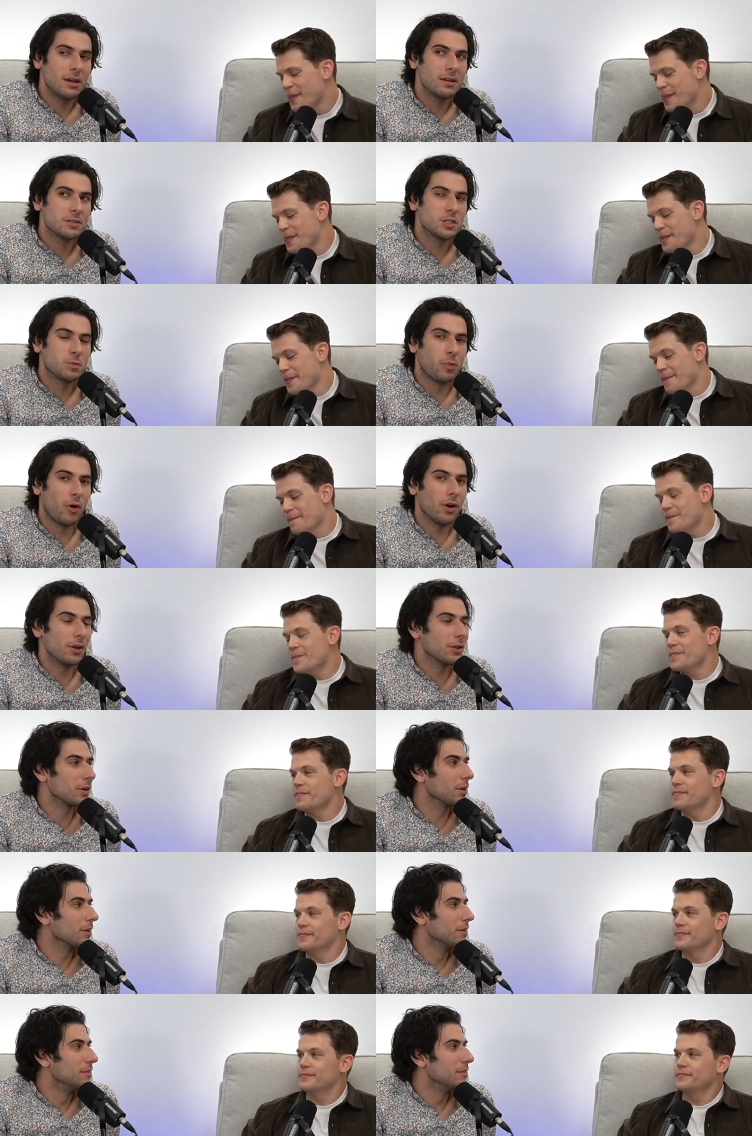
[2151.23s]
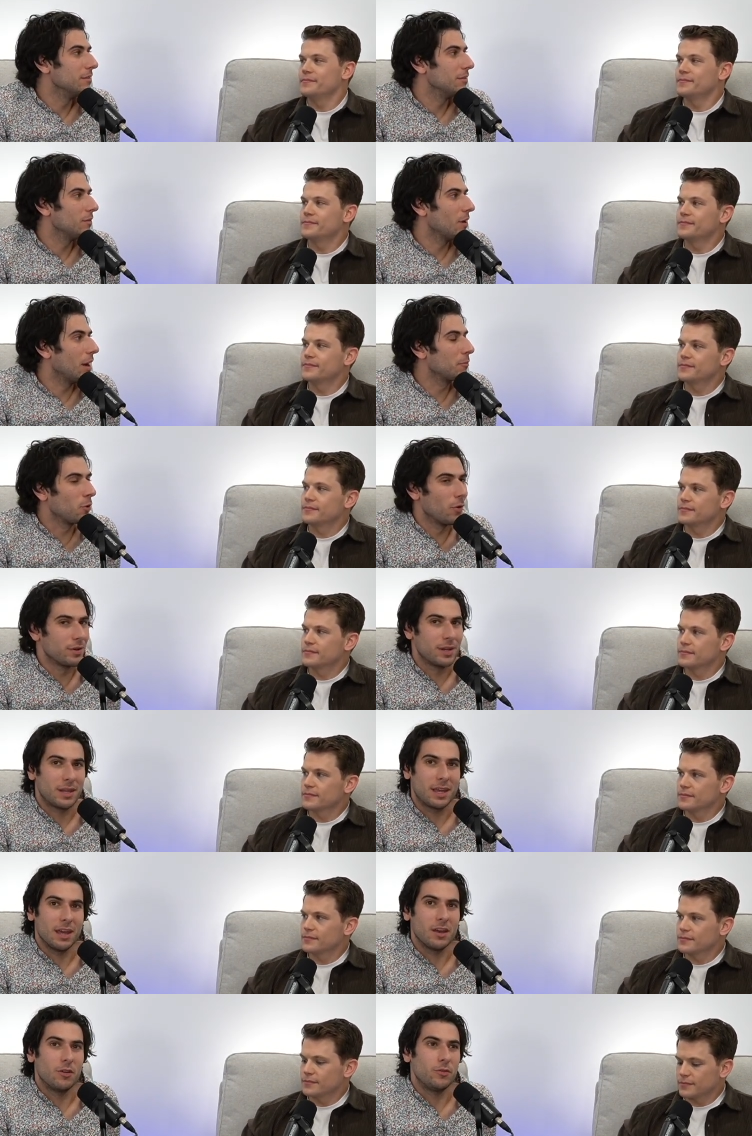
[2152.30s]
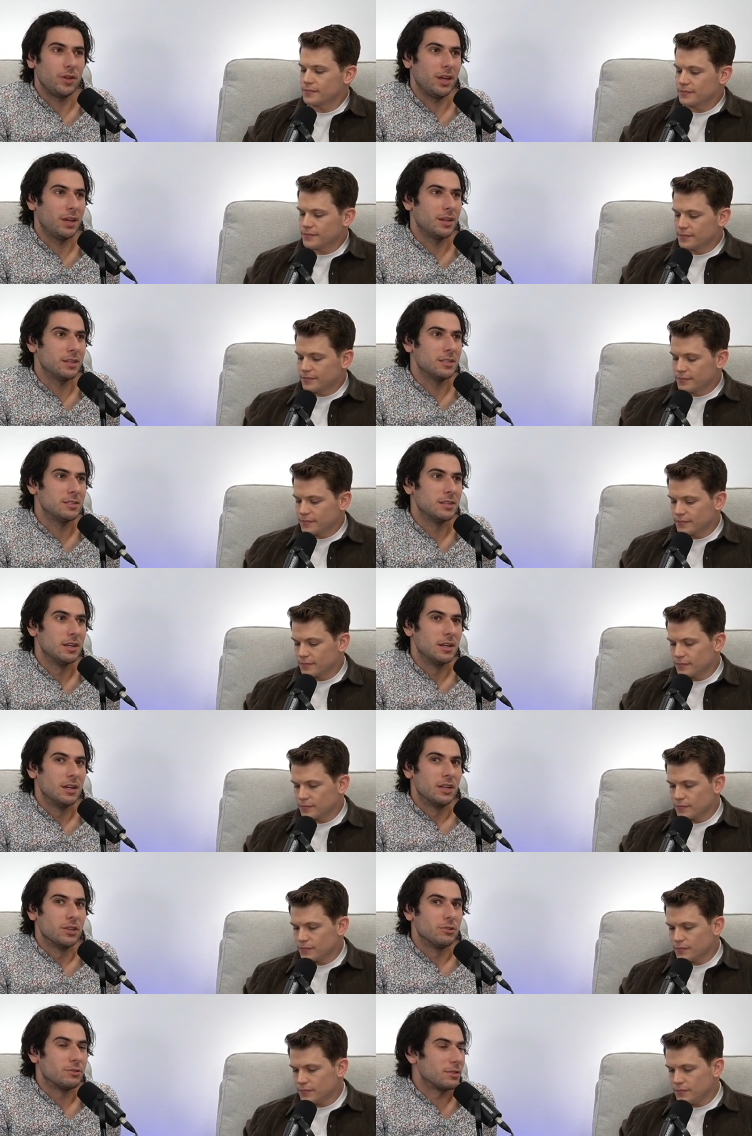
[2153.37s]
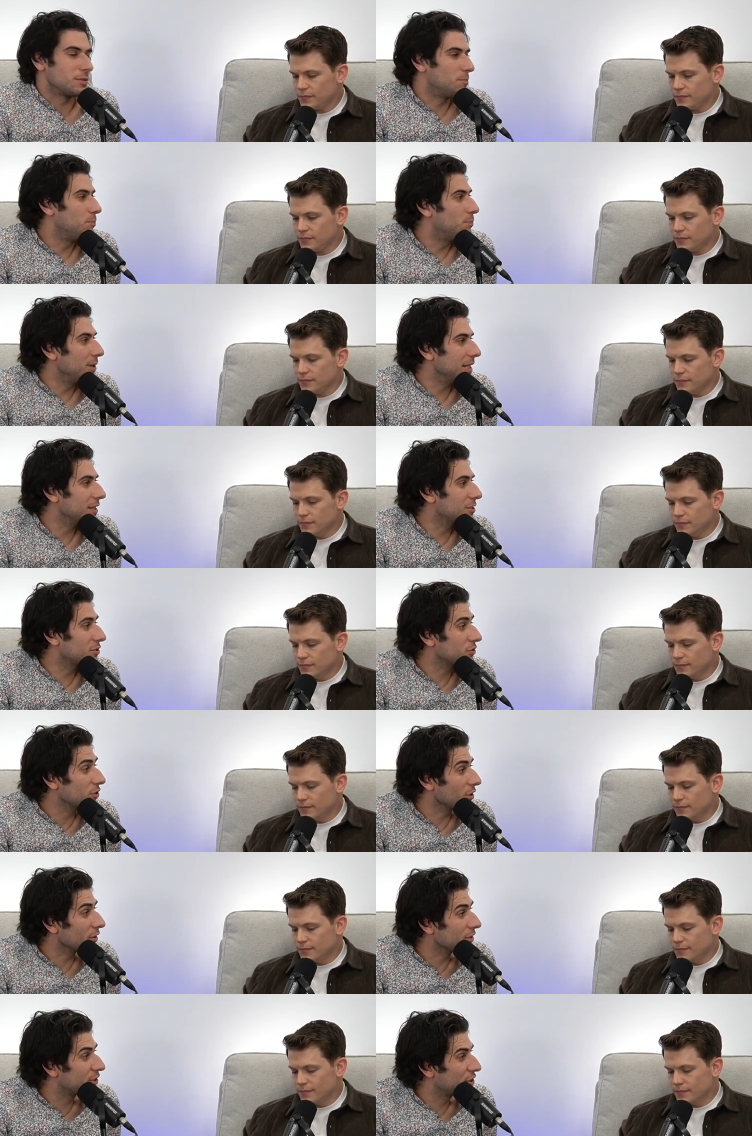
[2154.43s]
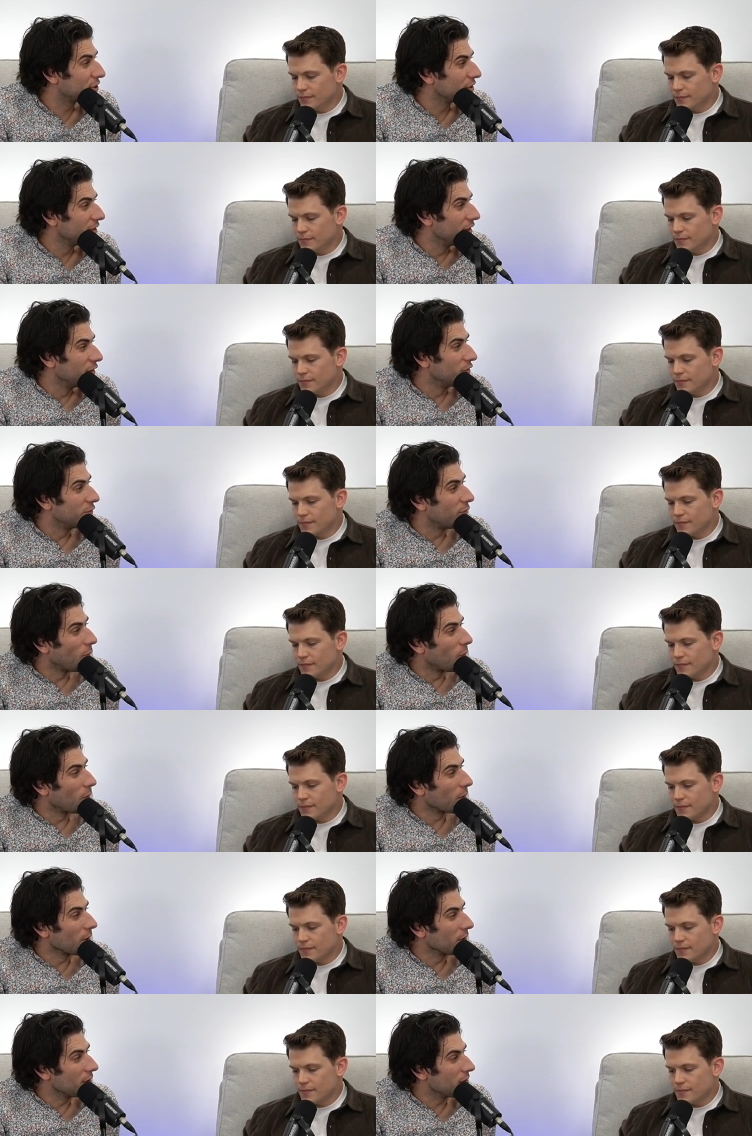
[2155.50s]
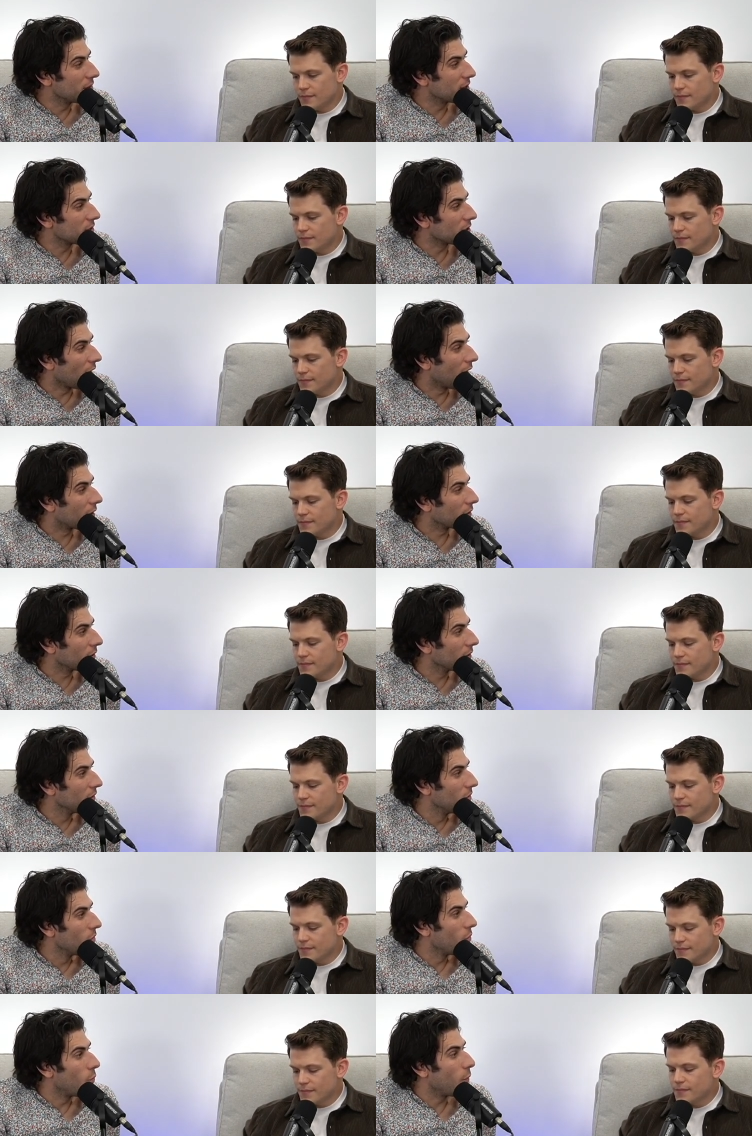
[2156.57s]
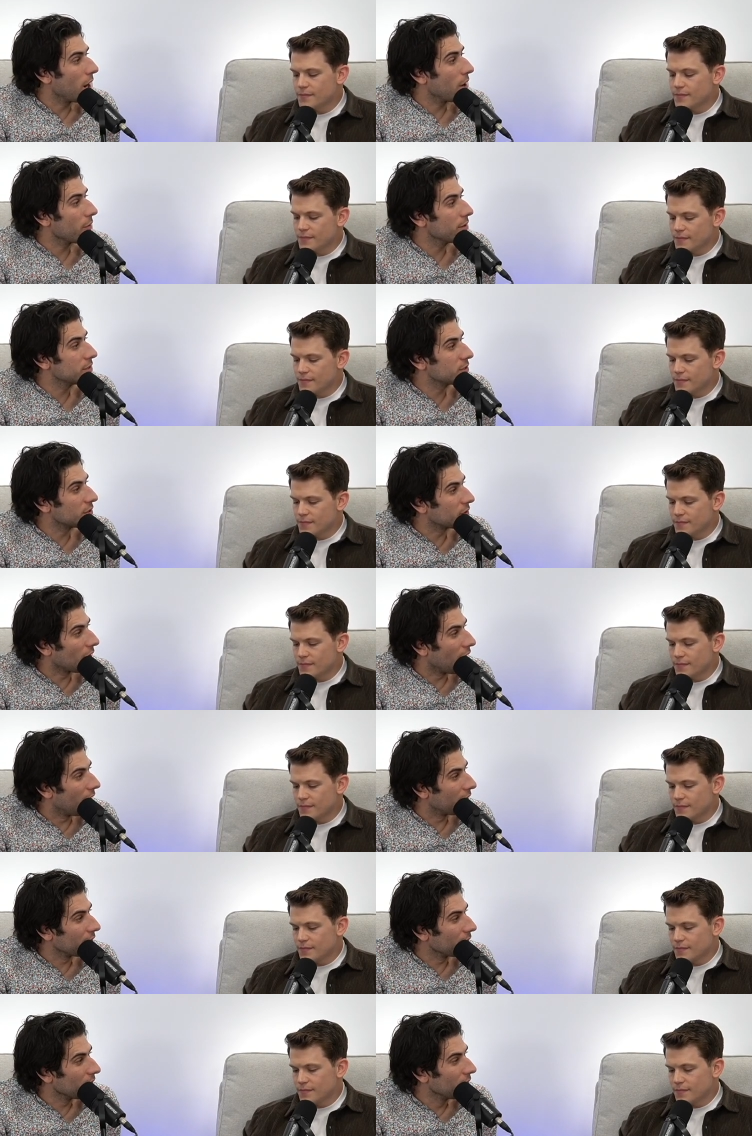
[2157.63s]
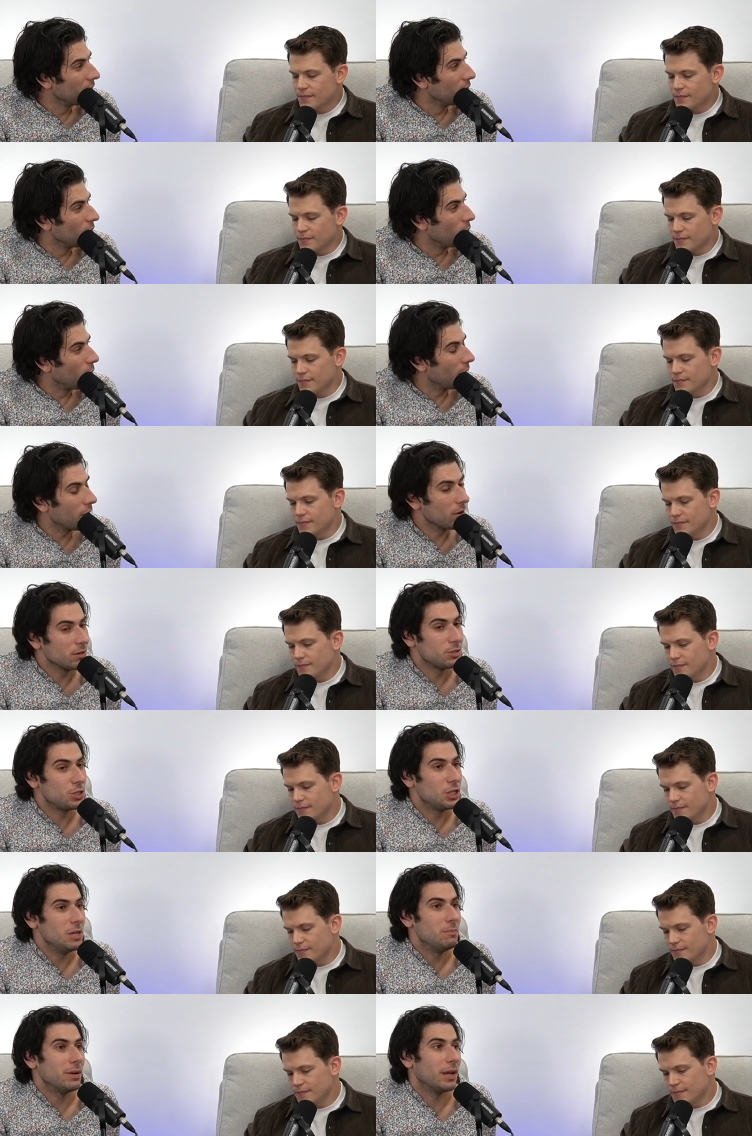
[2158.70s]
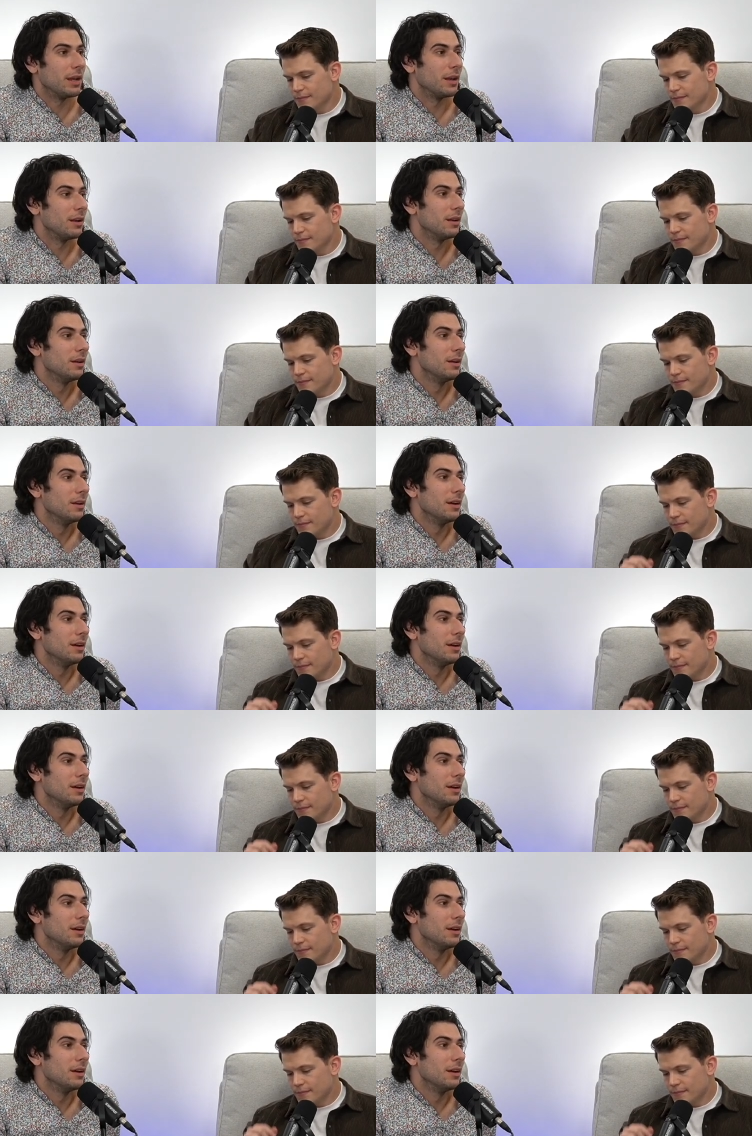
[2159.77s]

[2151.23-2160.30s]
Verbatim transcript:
Speaker 1: spoiler I'm going to give is there's this big search for the daughter. Where is the daughter? Mm-hmm. Where has she been?